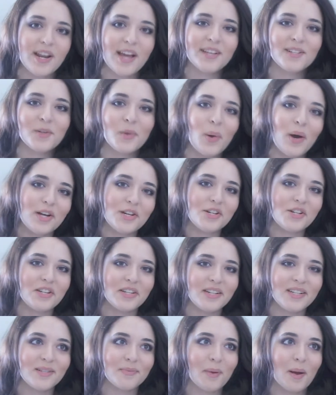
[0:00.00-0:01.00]
Next
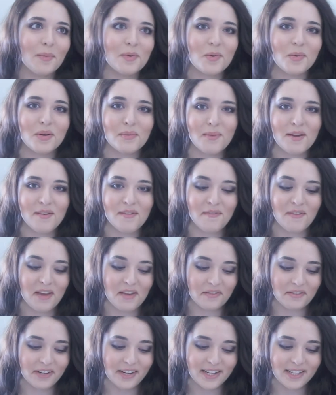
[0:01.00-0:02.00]
question is probably one of my
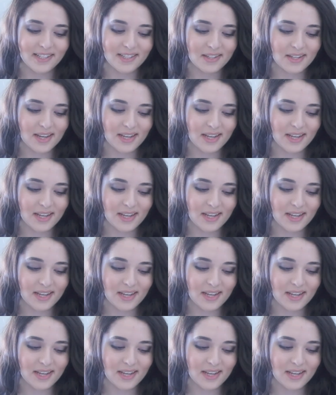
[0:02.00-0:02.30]
favorites.